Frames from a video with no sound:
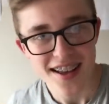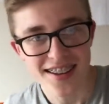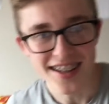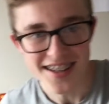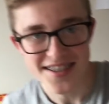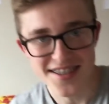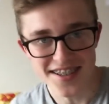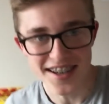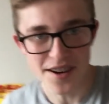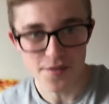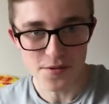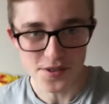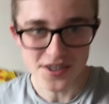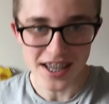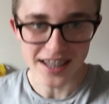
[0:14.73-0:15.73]
let's sit down
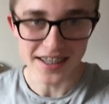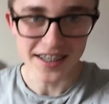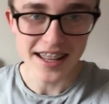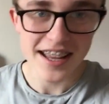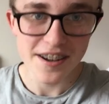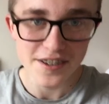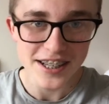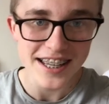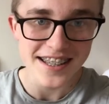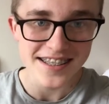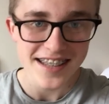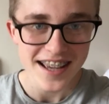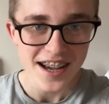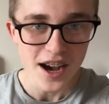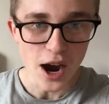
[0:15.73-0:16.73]
for a second. Here it
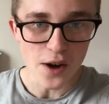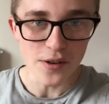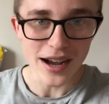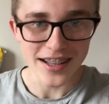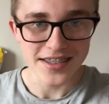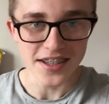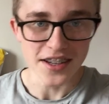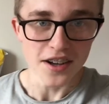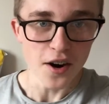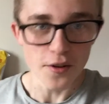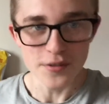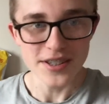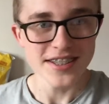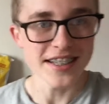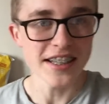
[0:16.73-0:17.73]
is. I've had to
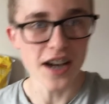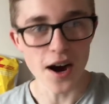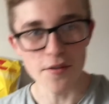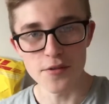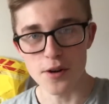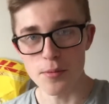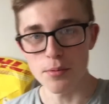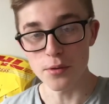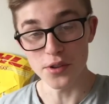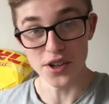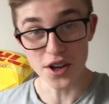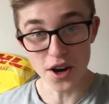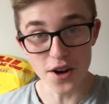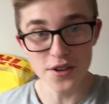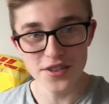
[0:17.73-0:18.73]
obviously cover up all the
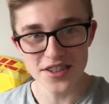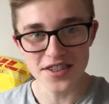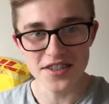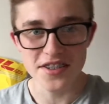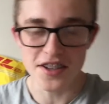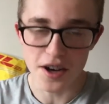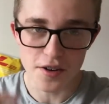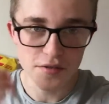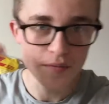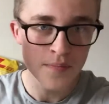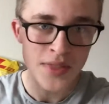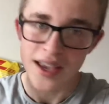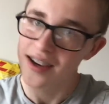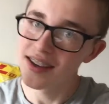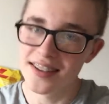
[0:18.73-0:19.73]
codes and stuff.
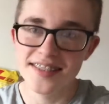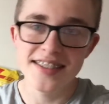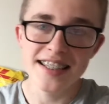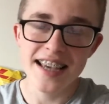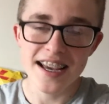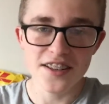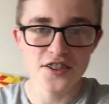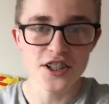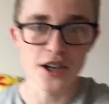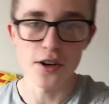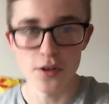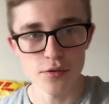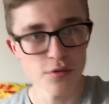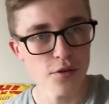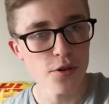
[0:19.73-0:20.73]

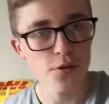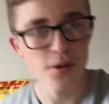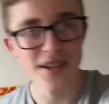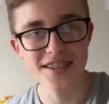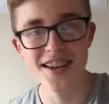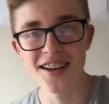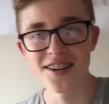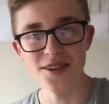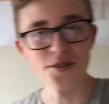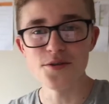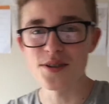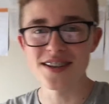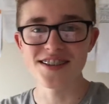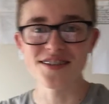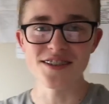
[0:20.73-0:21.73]
DHL,
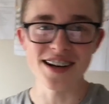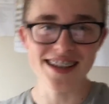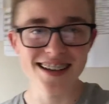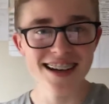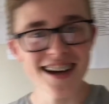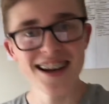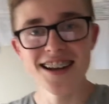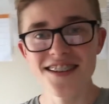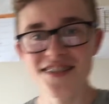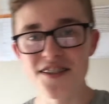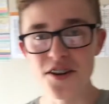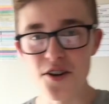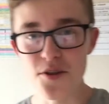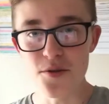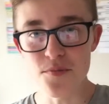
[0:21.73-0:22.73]
always great.
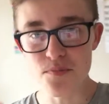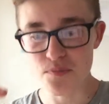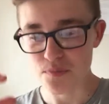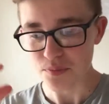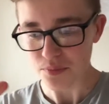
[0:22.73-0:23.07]
So,